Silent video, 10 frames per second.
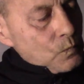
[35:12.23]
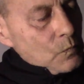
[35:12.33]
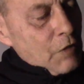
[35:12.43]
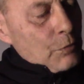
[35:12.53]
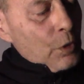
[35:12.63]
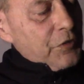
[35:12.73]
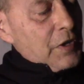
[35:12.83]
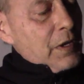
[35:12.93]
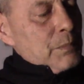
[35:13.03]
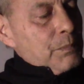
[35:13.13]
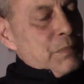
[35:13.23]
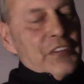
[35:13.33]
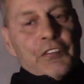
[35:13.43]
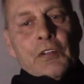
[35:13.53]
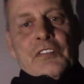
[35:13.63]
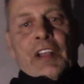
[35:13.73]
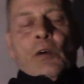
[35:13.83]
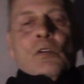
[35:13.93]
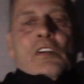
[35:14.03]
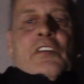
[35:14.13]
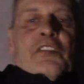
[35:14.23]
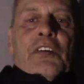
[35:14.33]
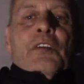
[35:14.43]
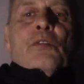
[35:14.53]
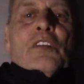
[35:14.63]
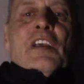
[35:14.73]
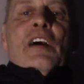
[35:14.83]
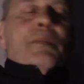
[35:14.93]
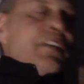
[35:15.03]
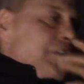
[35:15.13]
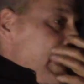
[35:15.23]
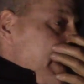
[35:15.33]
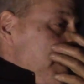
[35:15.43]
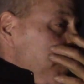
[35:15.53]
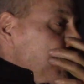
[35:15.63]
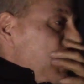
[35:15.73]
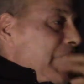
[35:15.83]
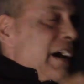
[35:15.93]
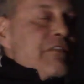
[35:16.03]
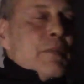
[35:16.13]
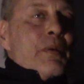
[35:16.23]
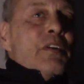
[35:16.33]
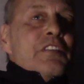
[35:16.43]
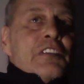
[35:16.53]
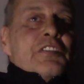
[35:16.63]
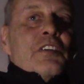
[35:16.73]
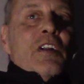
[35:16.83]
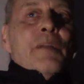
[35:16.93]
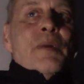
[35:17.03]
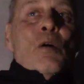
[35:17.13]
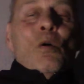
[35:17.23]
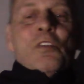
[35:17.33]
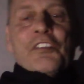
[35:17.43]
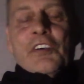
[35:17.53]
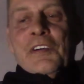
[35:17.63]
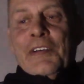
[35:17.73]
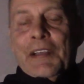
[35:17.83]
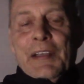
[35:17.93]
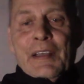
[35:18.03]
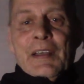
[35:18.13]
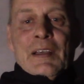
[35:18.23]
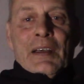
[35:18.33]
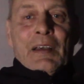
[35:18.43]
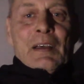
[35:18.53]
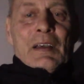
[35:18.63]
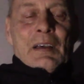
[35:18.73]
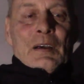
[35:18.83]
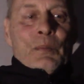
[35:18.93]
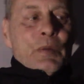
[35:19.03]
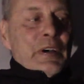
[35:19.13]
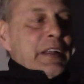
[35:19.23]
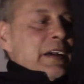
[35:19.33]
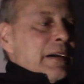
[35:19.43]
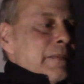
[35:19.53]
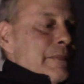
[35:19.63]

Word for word: of course on pistols I don't because they're usually on my side, but I have the Punisher skull on my holster. But uh,